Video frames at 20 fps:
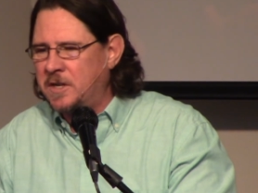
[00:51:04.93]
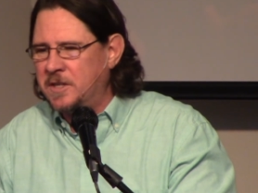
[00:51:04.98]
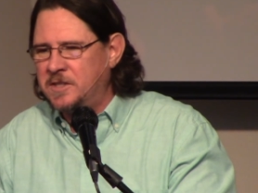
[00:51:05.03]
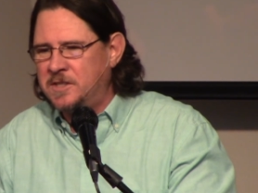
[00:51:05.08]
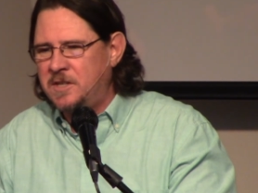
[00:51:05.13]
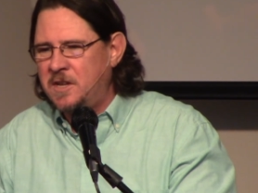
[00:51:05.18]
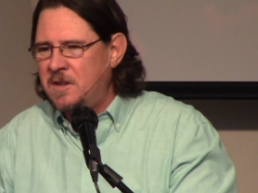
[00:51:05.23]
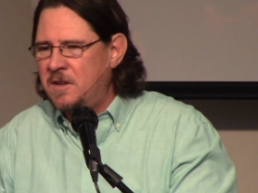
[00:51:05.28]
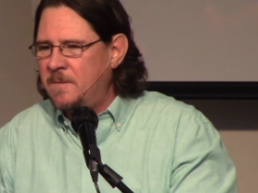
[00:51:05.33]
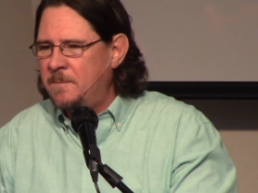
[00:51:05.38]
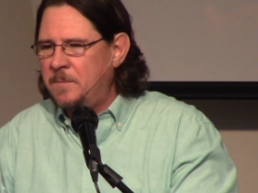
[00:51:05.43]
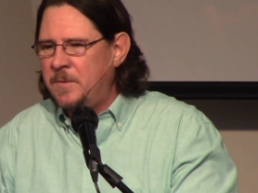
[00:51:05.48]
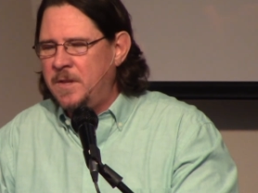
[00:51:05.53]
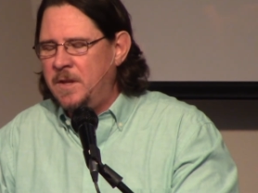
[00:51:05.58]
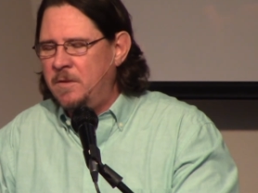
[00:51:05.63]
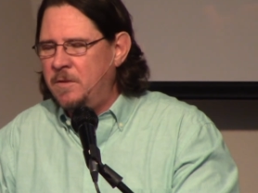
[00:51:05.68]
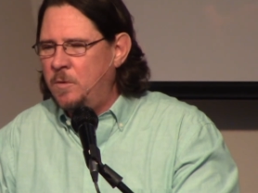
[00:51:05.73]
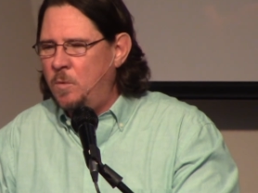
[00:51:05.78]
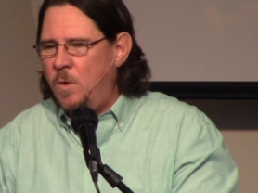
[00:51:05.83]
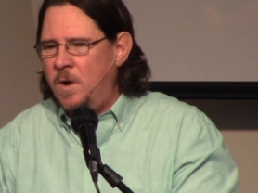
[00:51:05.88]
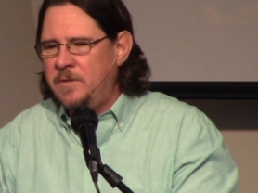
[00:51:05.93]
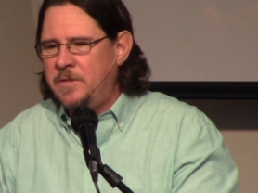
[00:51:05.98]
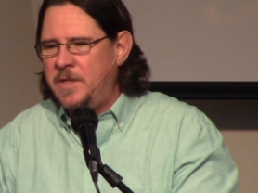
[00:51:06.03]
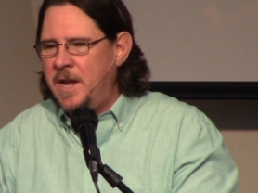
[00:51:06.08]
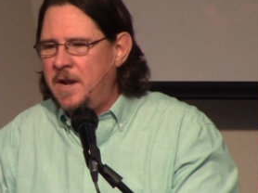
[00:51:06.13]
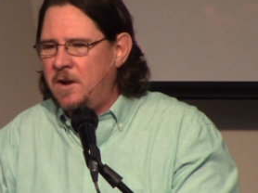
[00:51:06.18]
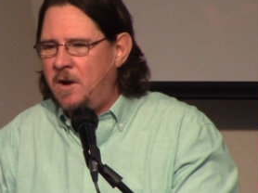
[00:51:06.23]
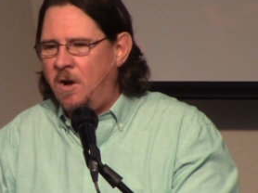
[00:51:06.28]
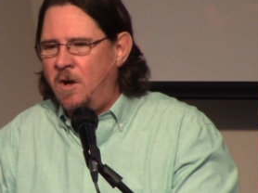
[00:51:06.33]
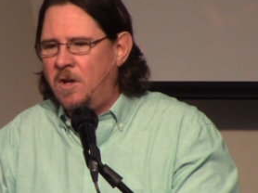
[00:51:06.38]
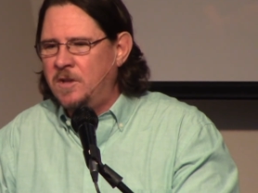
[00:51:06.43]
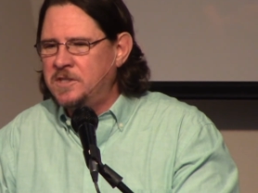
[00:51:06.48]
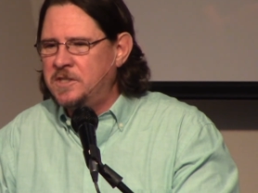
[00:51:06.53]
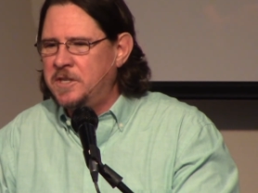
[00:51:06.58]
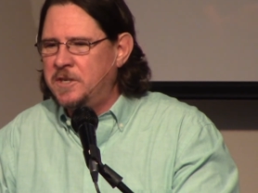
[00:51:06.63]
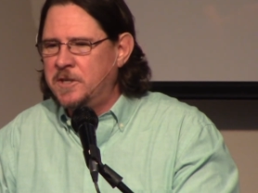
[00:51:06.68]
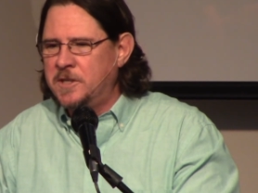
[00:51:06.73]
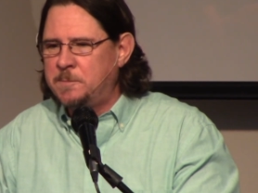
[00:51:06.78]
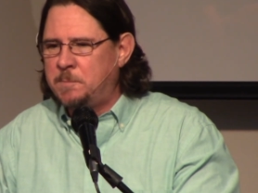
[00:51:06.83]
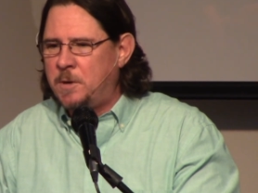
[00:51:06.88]
Because the, the, one thing all
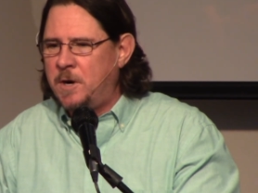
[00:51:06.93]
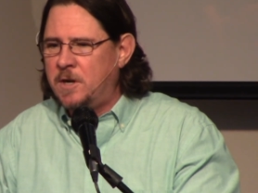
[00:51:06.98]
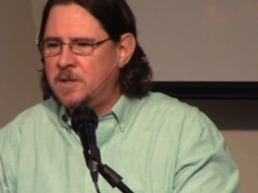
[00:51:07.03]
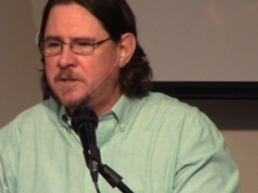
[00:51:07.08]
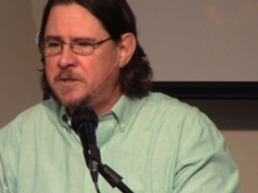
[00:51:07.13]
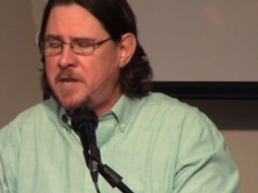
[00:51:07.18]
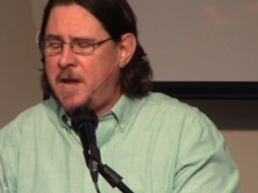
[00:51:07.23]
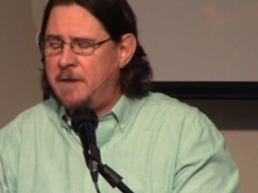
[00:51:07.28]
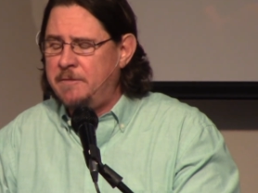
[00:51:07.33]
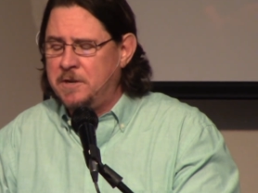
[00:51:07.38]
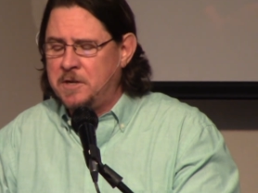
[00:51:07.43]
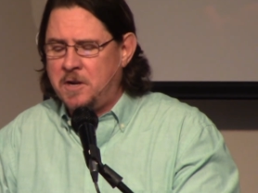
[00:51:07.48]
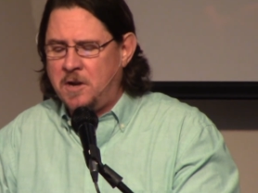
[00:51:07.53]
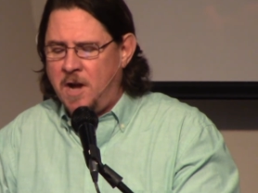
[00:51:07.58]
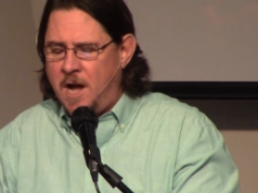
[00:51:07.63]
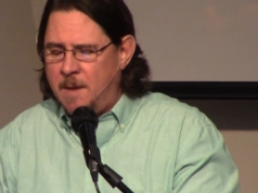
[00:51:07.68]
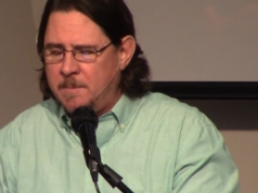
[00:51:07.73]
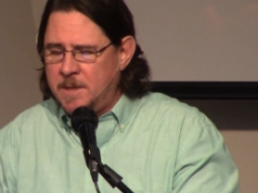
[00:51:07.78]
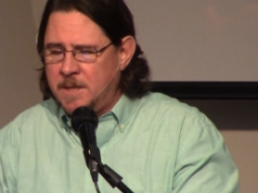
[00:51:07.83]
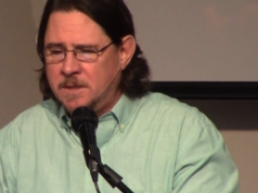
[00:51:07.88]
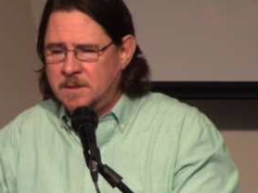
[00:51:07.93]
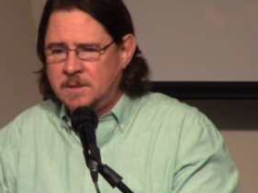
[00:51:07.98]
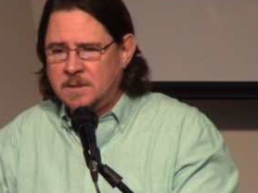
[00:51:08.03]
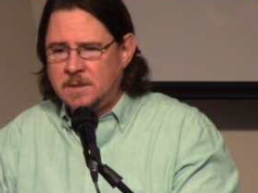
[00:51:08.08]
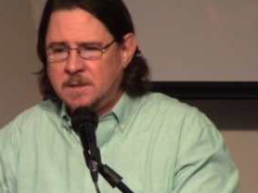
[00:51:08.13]
sinners' prayers have in common,